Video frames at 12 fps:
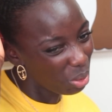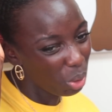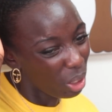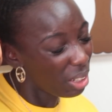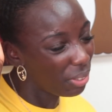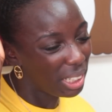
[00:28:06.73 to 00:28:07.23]
not
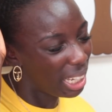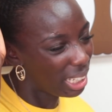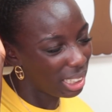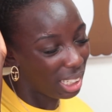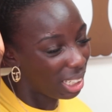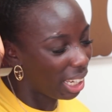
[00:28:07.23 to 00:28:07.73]
not even
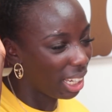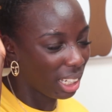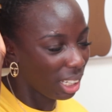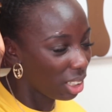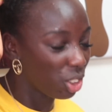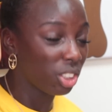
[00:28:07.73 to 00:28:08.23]
like that.
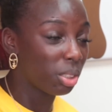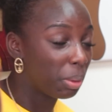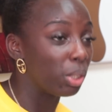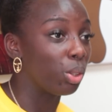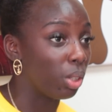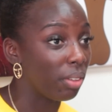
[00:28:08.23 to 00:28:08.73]
Like I just
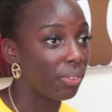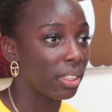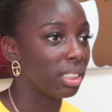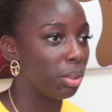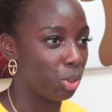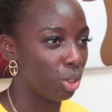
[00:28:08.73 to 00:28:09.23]
about know her
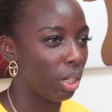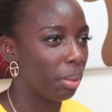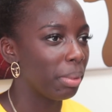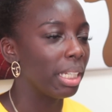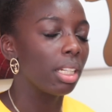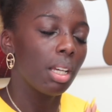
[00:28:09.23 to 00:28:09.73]
first name. Do you know
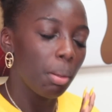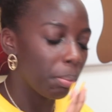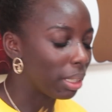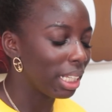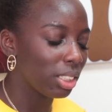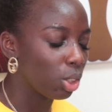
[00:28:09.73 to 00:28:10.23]
what I mean? Mm.
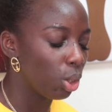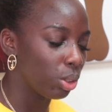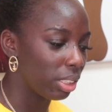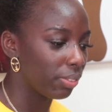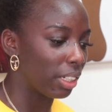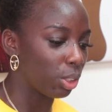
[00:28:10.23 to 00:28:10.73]
But that's a
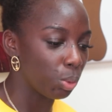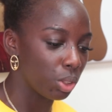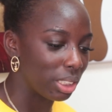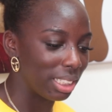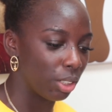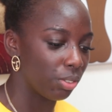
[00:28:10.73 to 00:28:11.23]
whole different. I don't
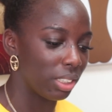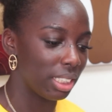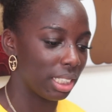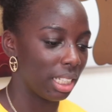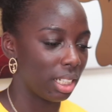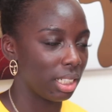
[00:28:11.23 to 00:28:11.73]
want to delve
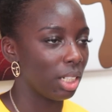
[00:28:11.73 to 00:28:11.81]
into that